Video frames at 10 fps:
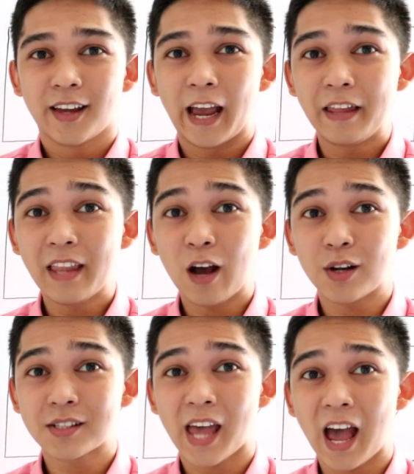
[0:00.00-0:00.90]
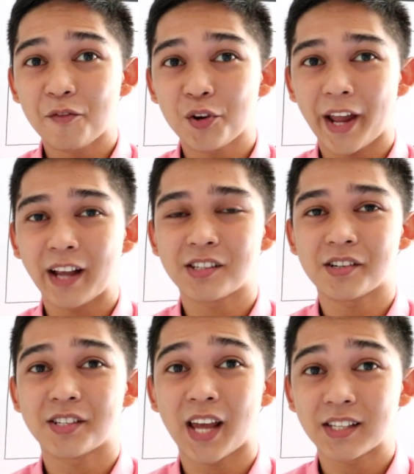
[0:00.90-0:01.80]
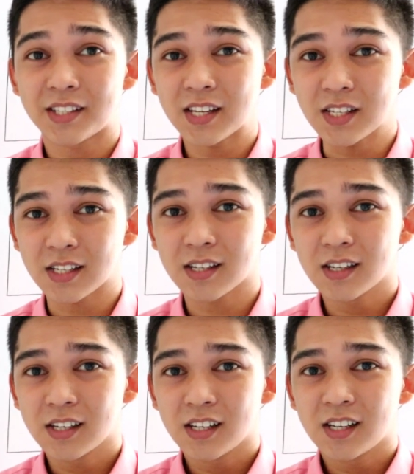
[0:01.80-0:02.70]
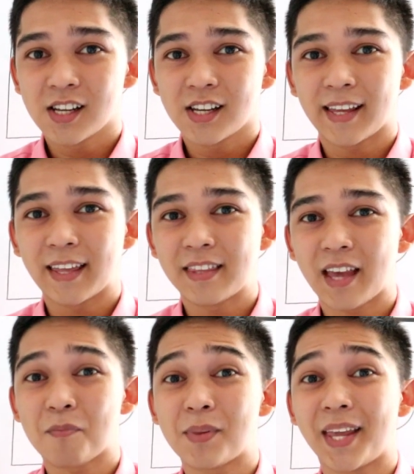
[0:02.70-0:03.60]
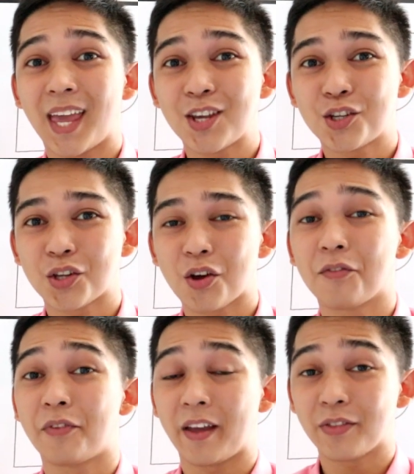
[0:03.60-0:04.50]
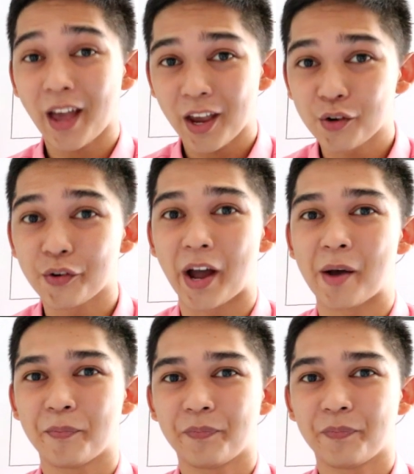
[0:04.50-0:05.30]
And now let's have your exercises in the application of Venn diagram.